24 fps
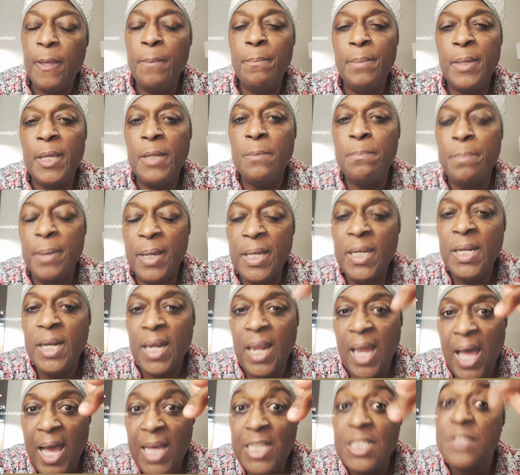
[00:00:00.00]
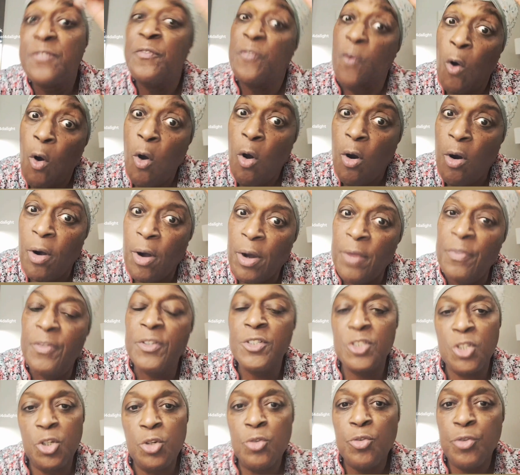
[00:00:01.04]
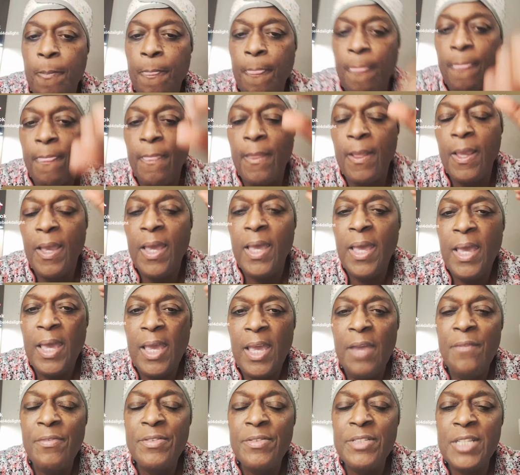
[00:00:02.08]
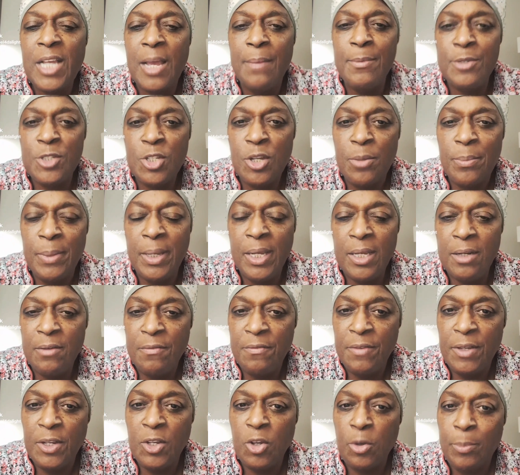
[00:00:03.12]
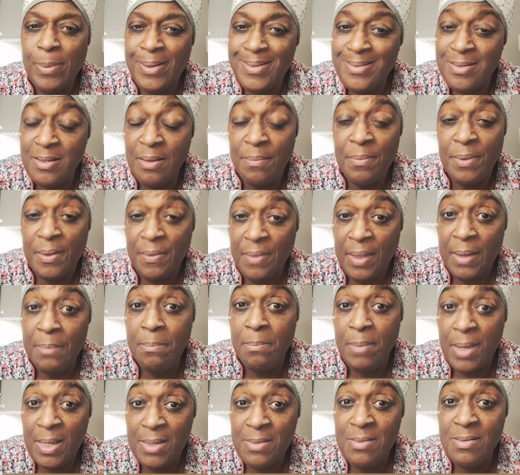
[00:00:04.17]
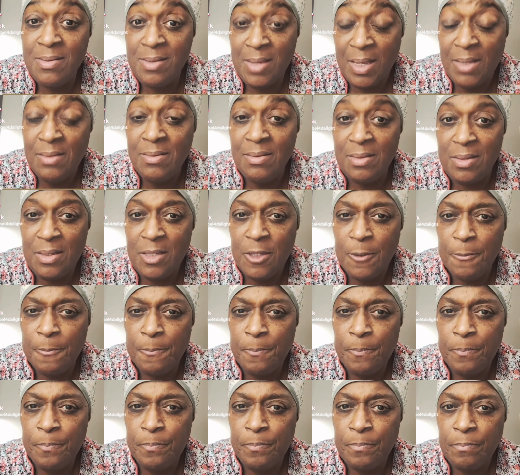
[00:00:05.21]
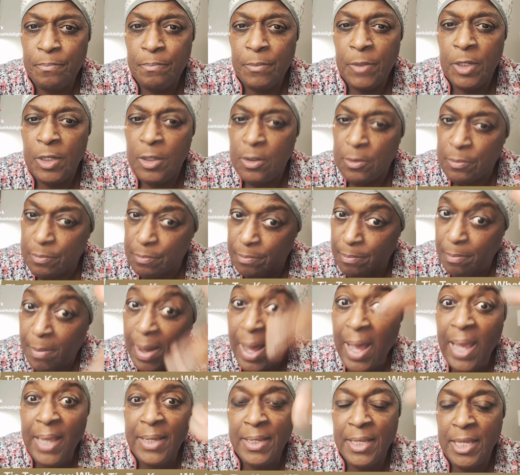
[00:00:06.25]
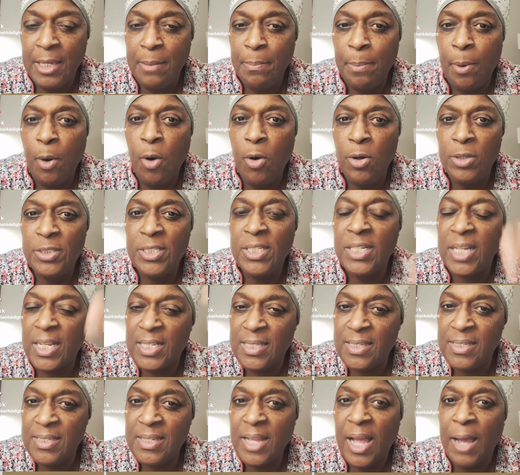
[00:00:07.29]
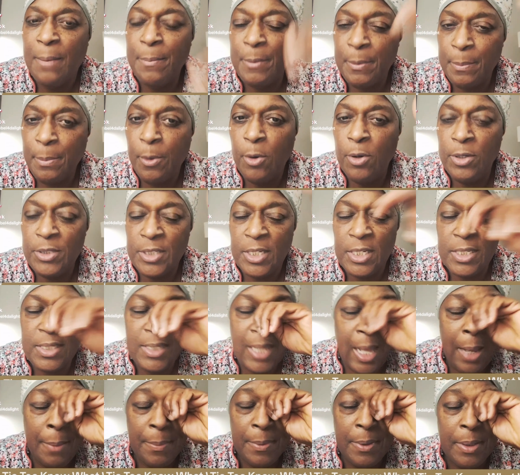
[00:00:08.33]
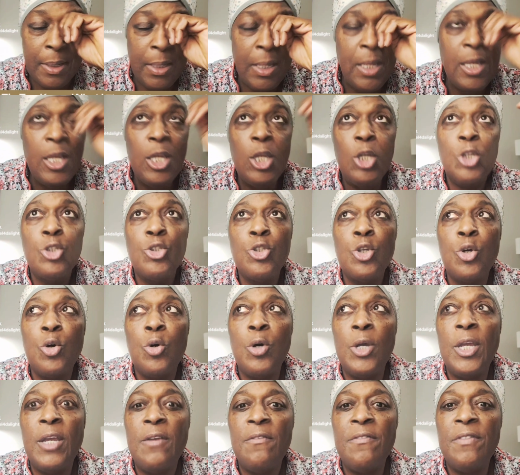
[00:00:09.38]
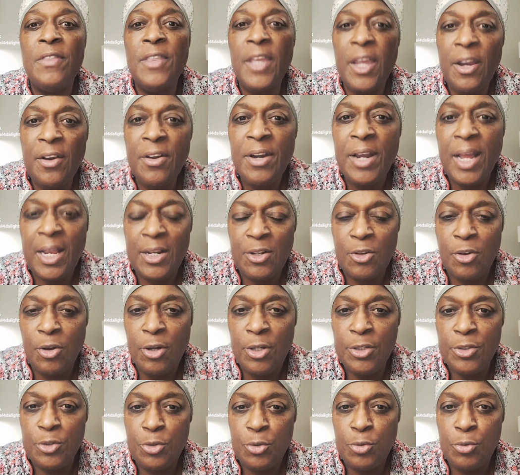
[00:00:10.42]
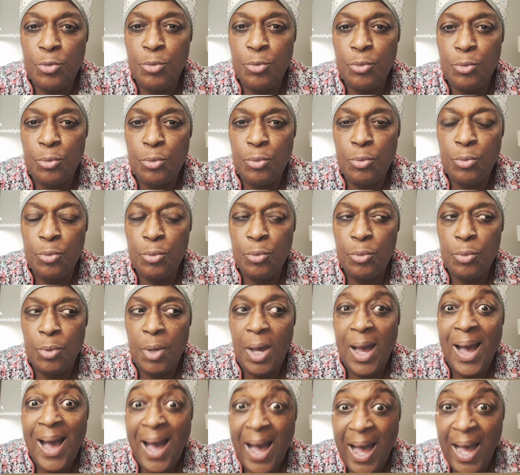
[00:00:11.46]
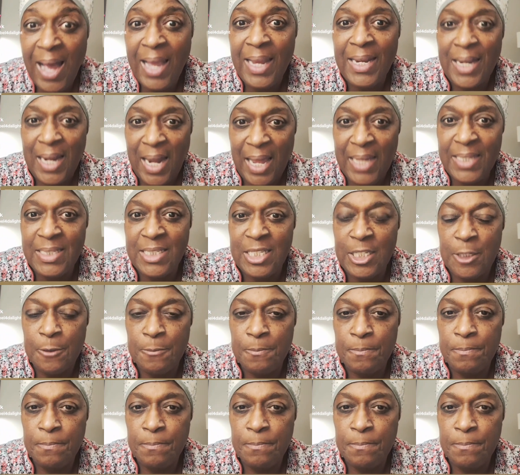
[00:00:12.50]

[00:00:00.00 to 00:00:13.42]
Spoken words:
being penalized for the children? Every time you start making a video about something that makes sense, mine keep pausing and stopping, pausing and stopping. So if they're not going to highlight